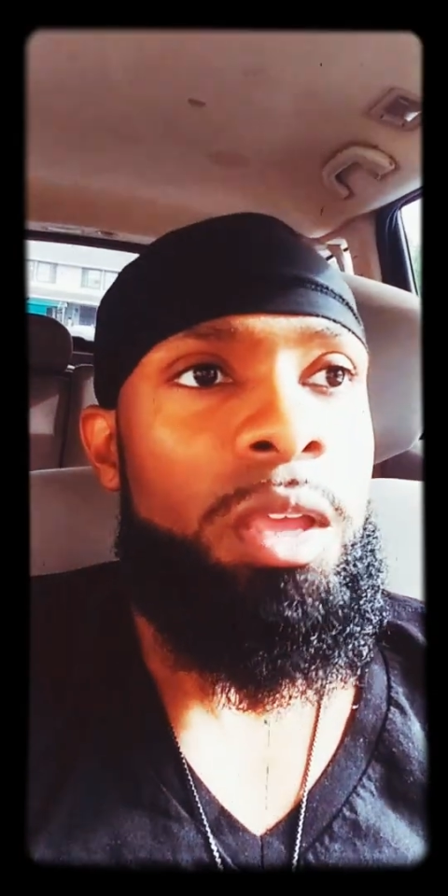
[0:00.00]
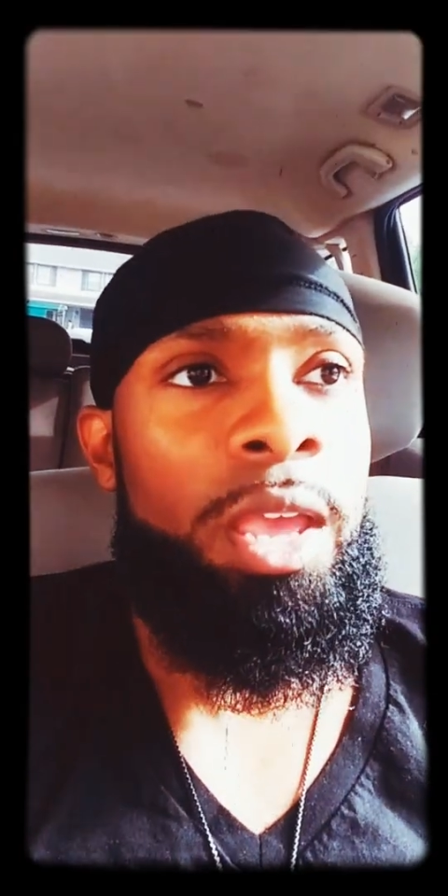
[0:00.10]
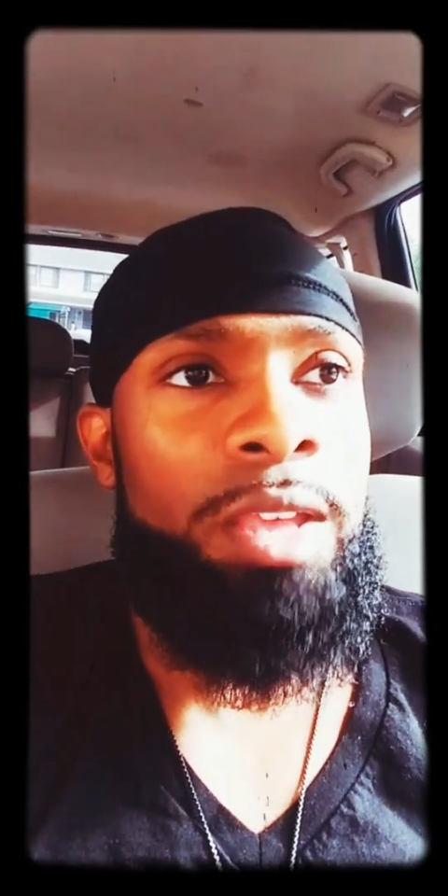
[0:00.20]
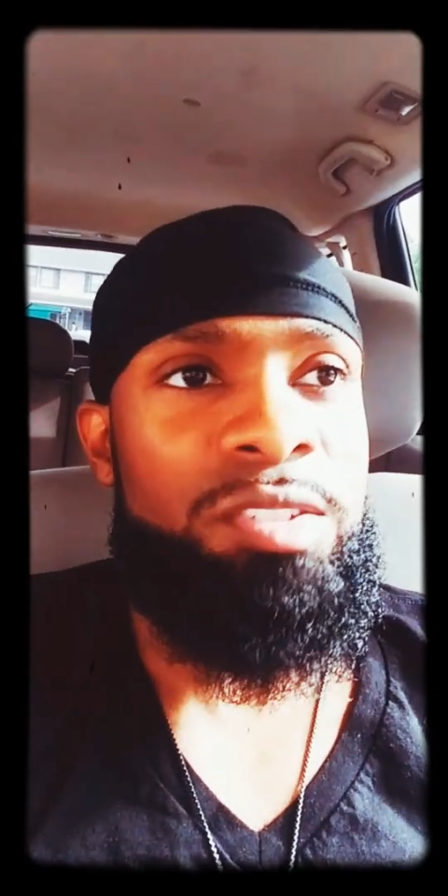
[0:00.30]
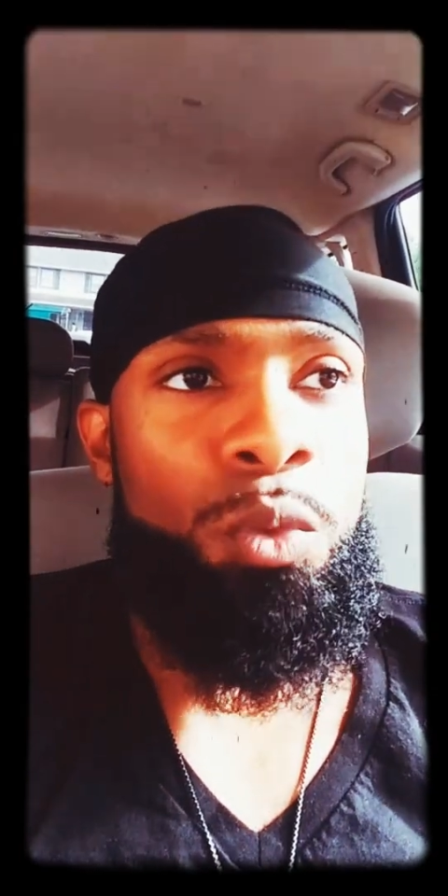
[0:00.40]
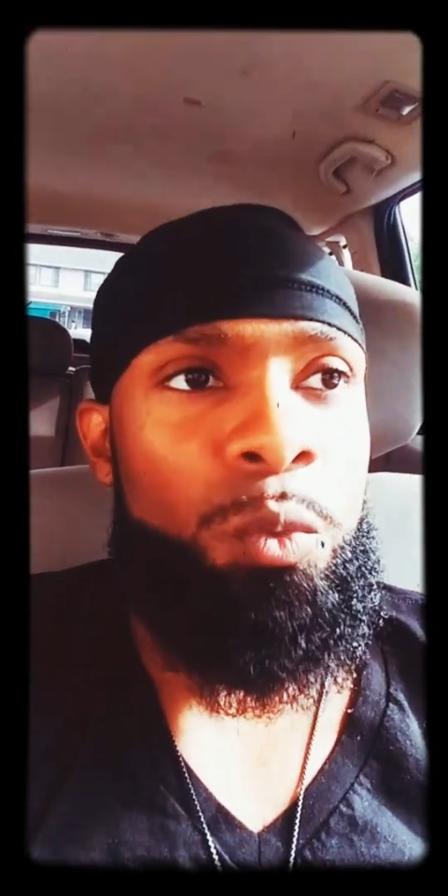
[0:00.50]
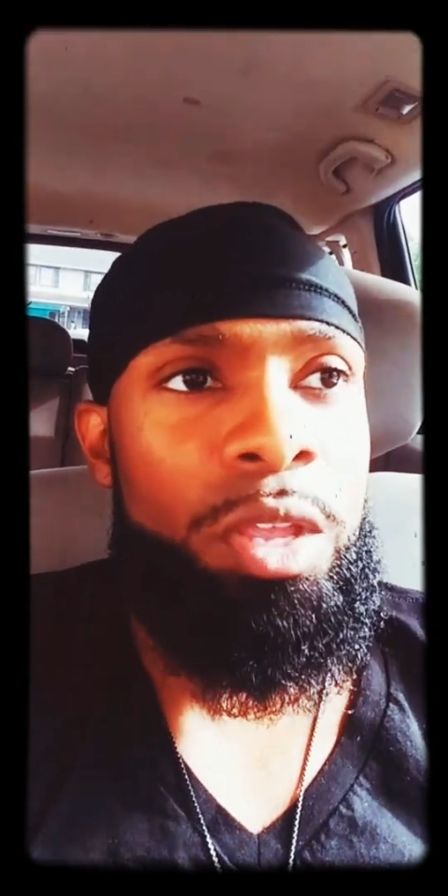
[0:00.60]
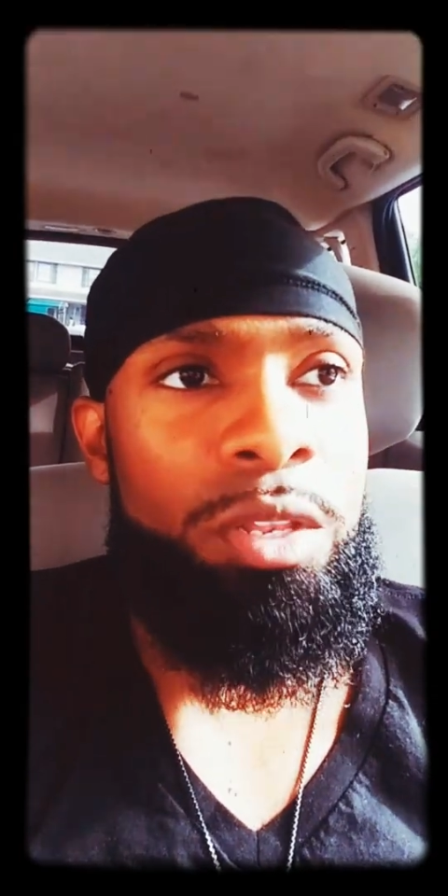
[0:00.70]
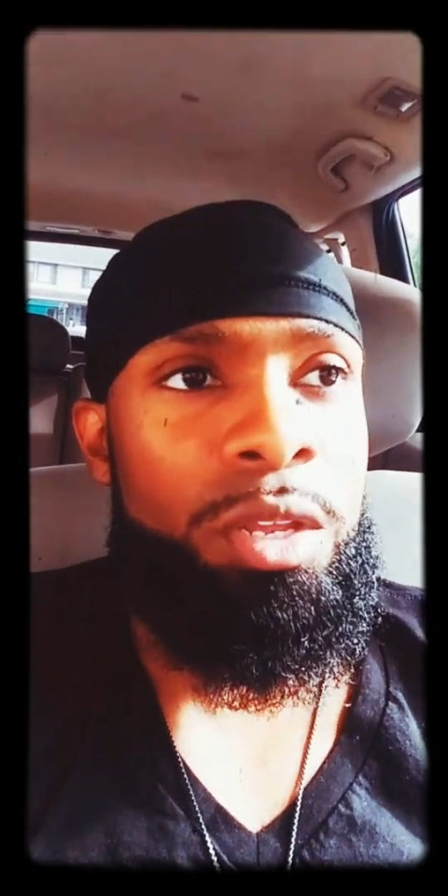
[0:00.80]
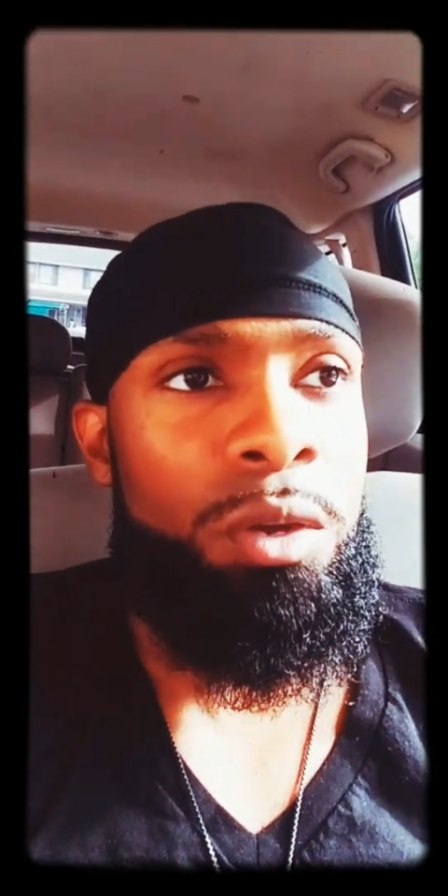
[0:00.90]
as a
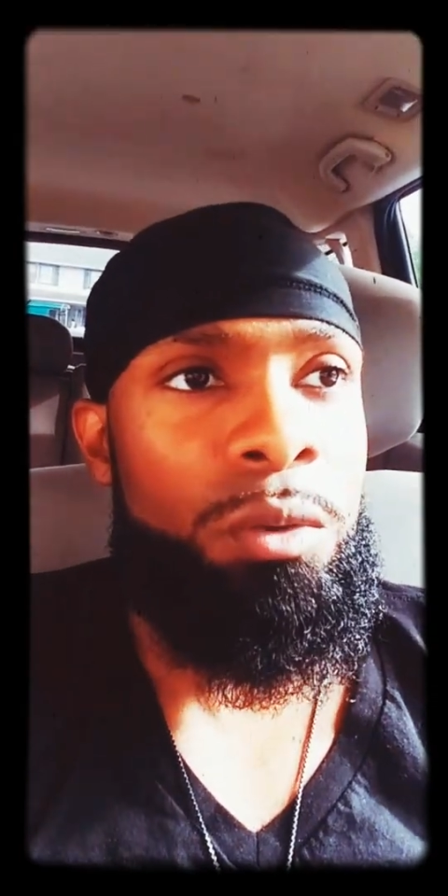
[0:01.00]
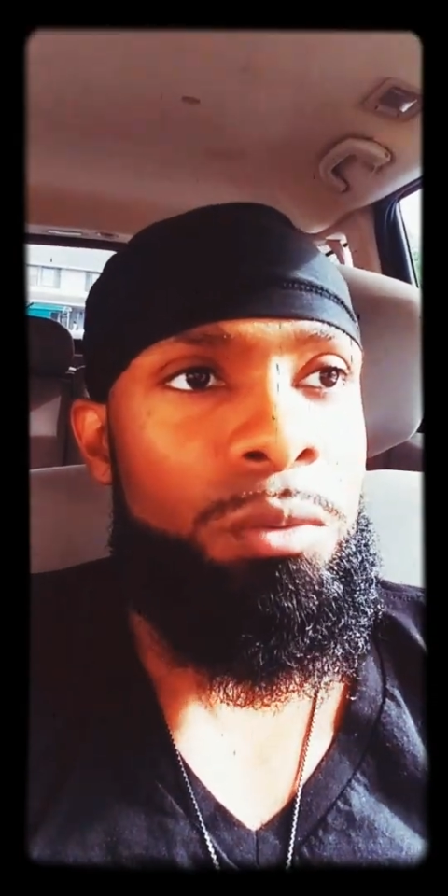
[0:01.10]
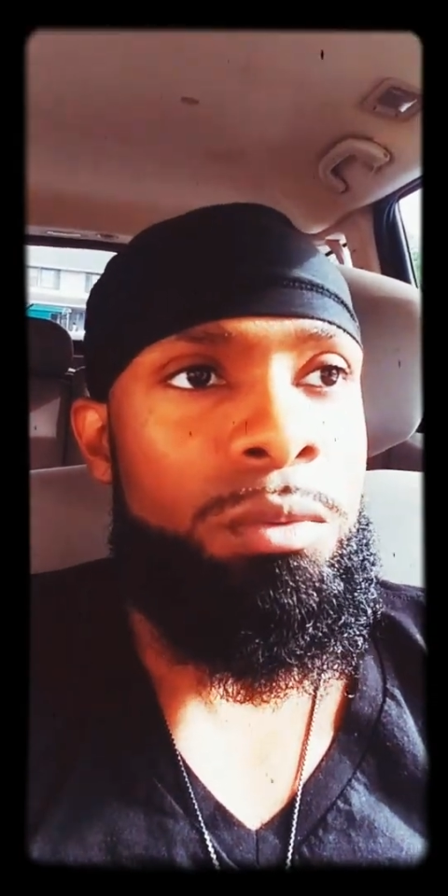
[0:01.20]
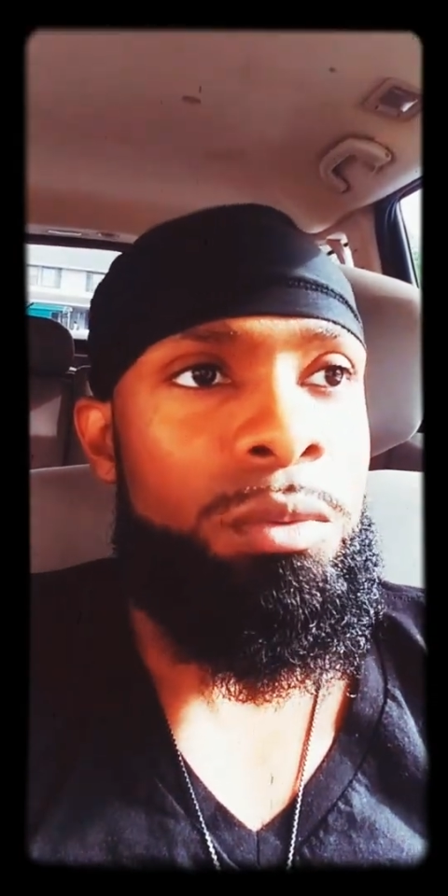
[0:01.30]
window